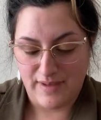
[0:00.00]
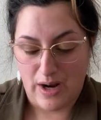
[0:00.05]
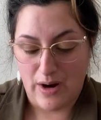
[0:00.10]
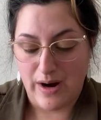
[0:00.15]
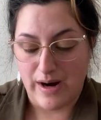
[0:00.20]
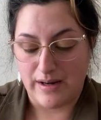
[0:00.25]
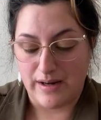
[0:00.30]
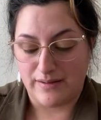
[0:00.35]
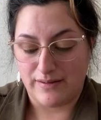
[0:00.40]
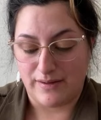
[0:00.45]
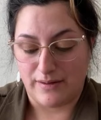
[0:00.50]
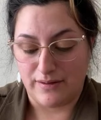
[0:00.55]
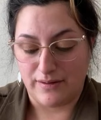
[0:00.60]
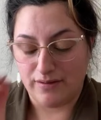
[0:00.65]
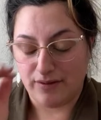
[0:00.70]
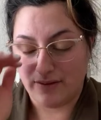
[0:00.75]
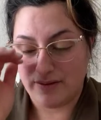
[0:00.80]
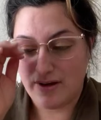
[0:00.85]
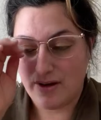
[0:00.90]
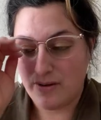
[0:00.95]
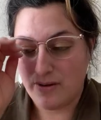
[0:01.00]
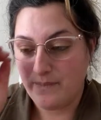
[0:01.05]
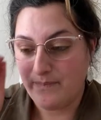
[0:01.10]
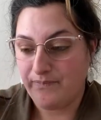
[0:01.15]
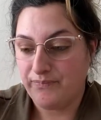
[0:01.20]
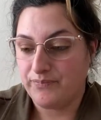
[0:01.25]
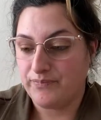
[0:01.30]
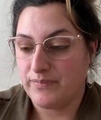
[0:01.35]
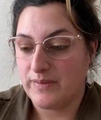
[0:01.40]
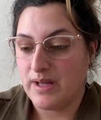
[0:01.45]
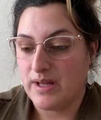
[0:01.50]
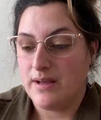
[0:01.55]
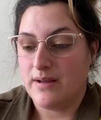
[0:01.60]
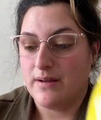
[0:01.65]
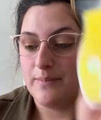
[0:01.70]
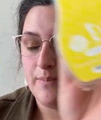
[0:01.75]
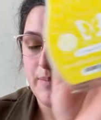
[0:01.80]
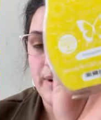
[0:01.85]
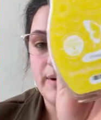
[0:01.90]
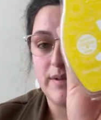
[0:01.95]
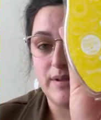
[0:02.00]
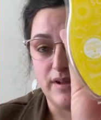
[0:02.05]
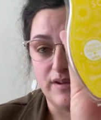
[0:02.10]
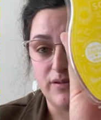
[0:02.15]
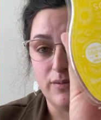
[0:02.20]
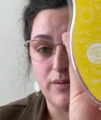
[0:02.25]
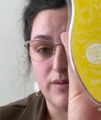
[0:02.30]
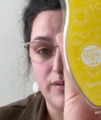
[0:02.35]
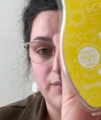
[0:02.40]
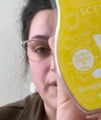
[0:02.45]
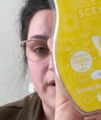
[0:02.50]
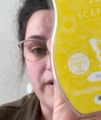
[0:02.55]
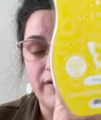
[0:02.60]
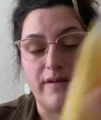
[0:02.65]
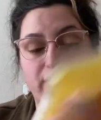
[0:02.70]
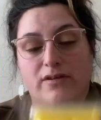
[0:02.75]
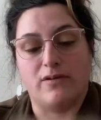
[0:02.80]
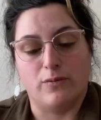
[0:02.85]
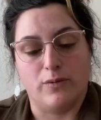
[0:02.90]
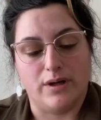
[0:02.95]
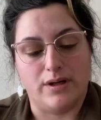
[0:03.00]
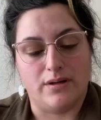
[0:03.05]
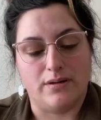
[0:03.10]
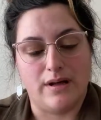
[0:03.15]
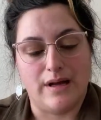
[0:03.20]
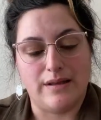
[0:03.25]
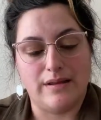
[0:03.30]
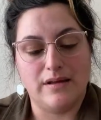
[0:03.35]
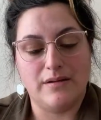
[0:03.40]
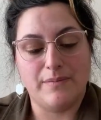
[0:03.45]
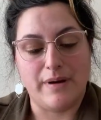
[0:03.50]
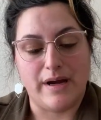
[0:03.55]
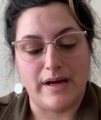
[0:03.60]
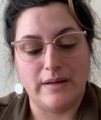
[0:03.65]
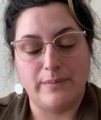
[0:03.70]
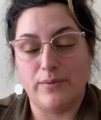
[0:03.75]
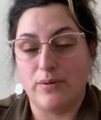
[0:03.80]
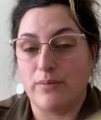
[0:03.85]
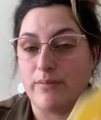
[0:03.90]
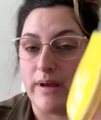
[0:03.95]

All right, seriously though, this one's my favorite one. I think pineapple